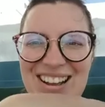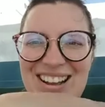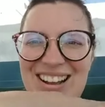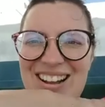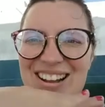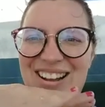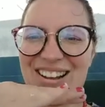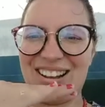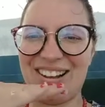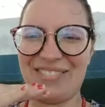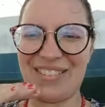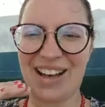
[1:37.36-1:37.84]

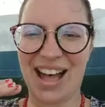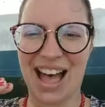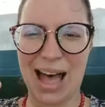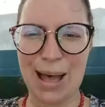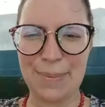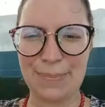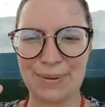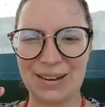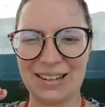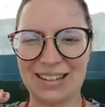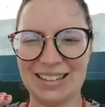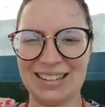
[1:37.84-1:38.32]
of
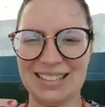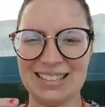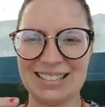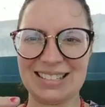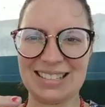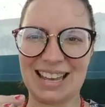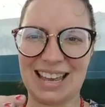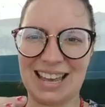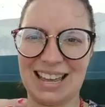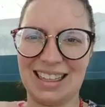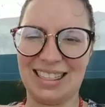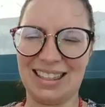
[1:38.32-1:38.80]
happiness,
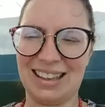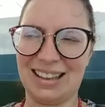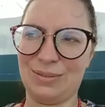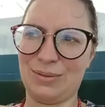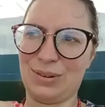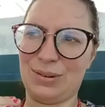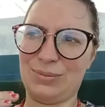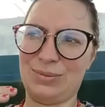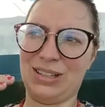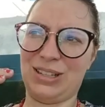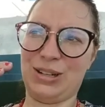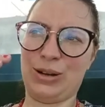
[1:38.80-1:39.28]
and then
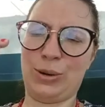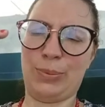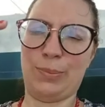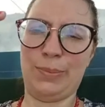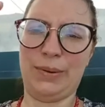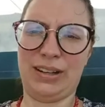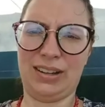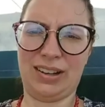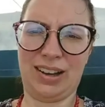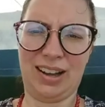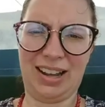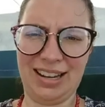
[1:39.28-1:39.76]
when we go
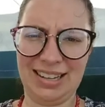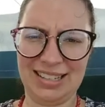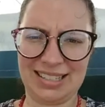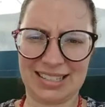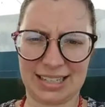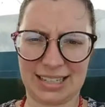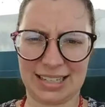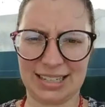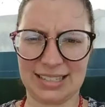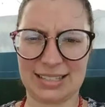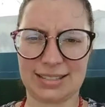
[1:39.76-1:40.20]
beyond it,